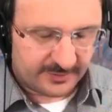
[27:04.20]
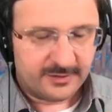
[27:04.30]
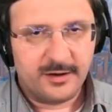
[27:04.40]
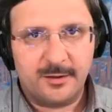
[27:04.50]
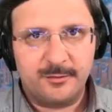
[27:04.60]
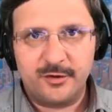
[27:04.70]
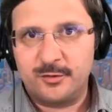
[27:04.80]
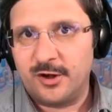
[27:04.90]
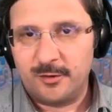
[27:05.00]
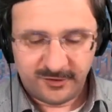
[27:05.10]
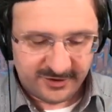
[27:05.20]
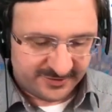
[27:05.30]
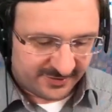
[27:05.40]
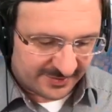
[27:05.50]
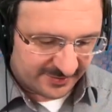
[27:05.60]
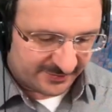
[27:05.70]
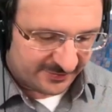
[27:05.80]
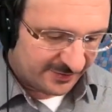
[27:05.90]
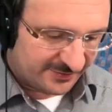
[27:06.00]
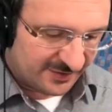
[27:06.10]
you will hopefully see that this can
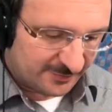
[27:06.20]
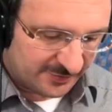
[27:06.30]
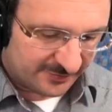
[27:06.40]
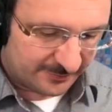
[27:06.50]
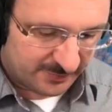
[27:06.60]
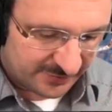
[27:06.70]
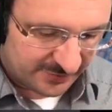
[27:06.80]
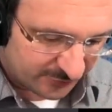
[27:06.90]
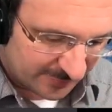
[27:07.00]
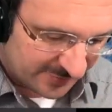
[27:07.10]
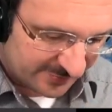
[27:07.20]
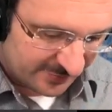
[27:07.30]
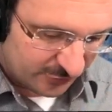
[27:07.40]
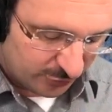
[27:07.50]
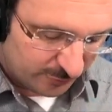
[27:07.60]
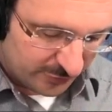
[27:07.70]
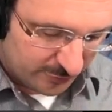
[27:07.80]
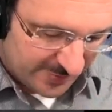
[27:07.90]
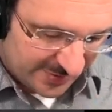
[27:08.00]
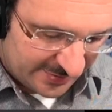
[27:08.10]
easily be described as a normal
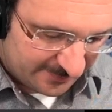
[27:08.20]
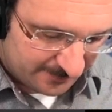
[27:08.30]
domain.